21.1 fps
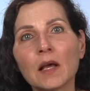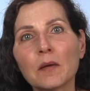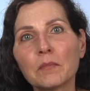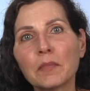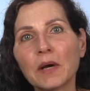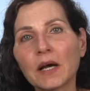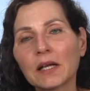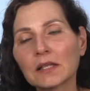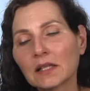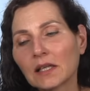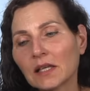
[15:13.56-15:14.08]

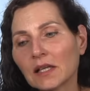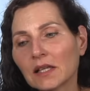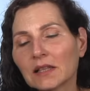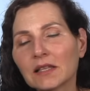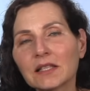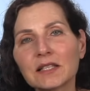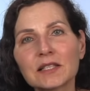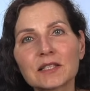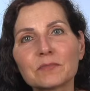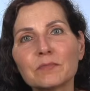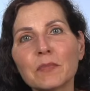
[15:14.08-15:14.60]
But
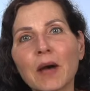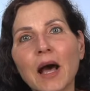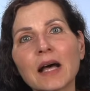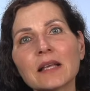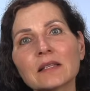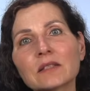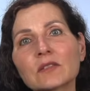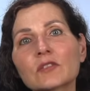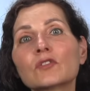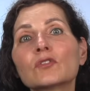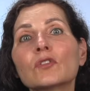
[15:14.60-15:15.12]
this
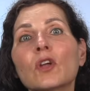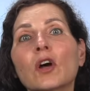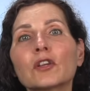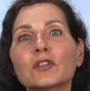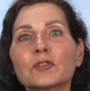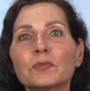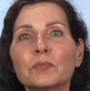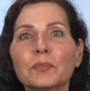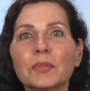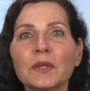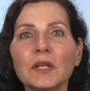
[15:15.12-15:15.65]
must
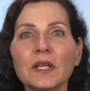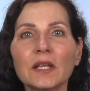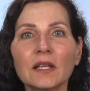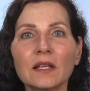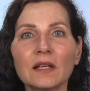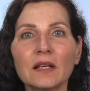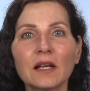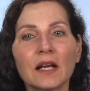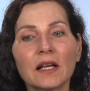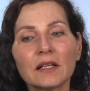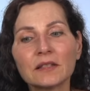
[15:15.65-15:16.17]
not be.
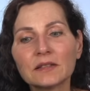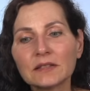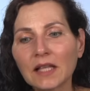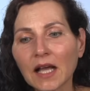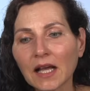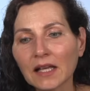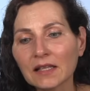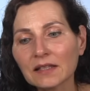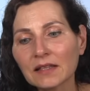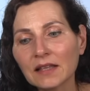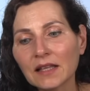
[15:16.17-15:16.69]

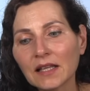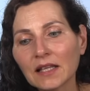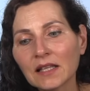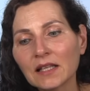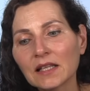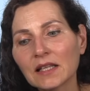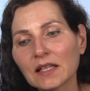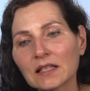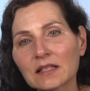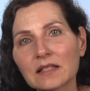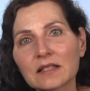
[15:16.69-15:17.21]
Nothing
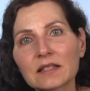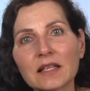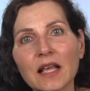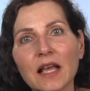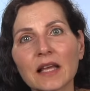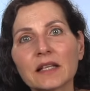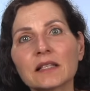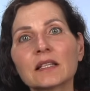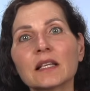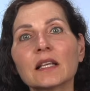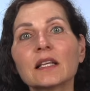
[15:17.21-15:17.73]
is
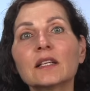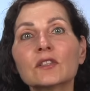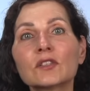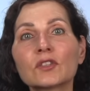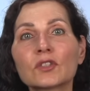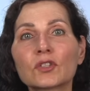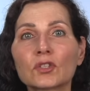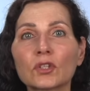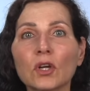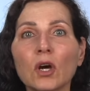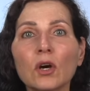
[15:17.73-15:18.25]
set in
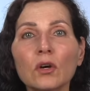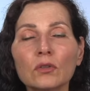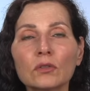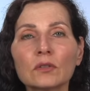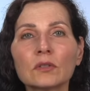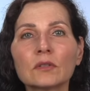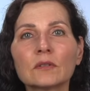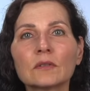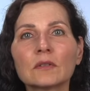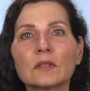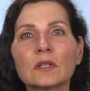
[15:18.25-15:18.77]

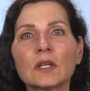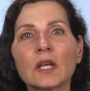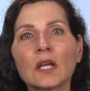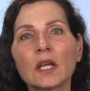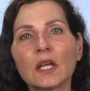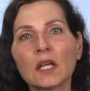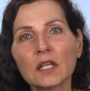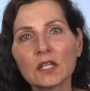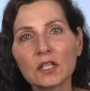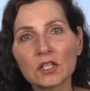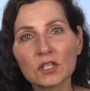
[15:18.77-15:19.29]
stone.
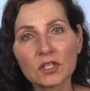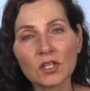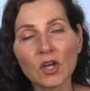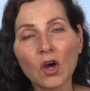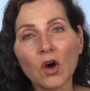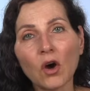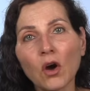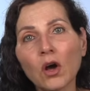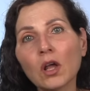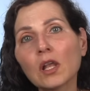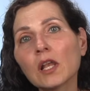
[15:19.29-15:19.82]
It is
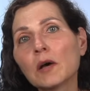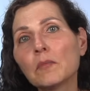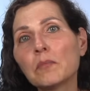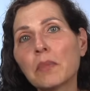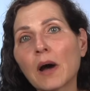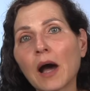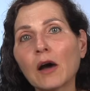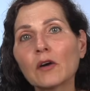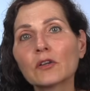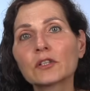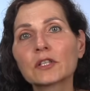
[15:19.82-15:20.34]
all
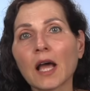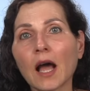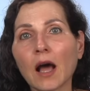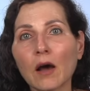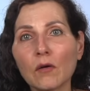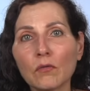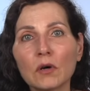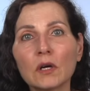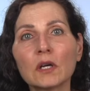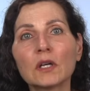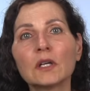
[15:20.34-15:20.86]
about
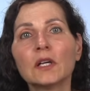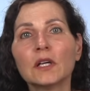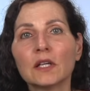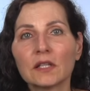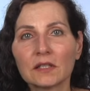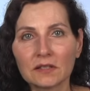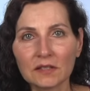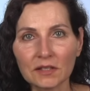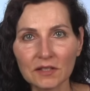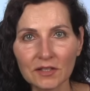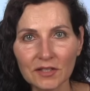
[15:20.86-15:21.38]
our
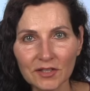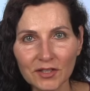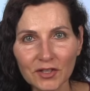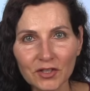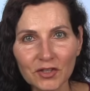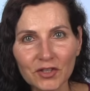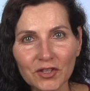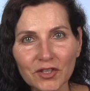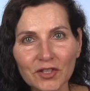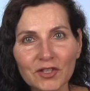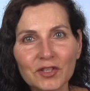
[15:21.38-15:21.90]

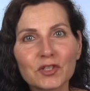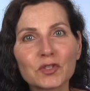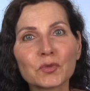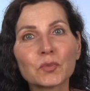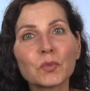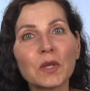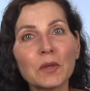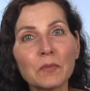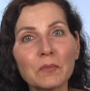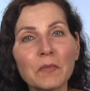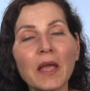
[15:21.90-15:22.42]
decisions
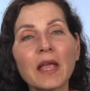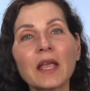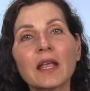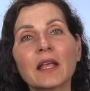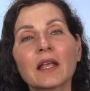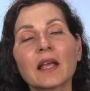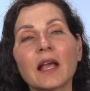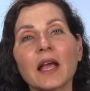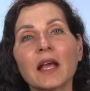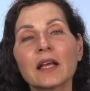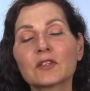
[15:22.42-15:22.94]
we
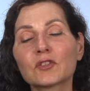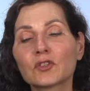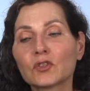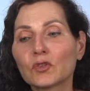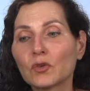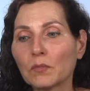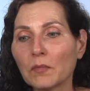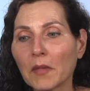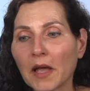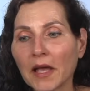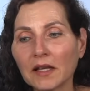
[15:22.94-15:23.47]
make as
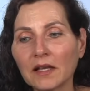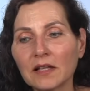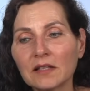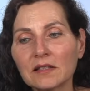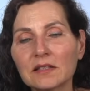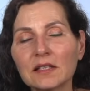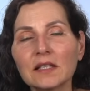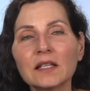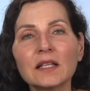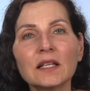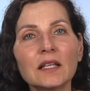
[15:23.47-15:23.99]

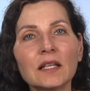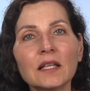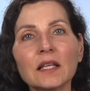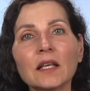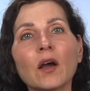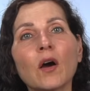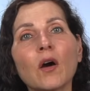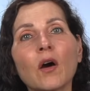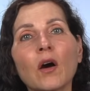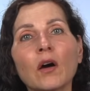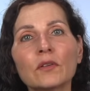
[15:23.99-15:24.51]
humanity
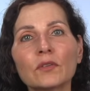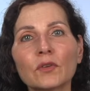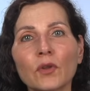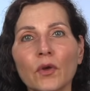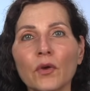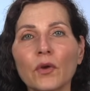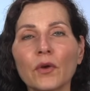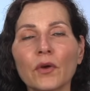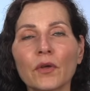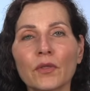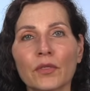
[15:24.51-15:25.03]
here on
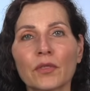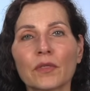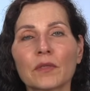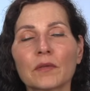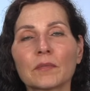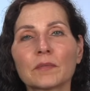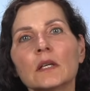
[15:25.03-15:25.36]
Earth.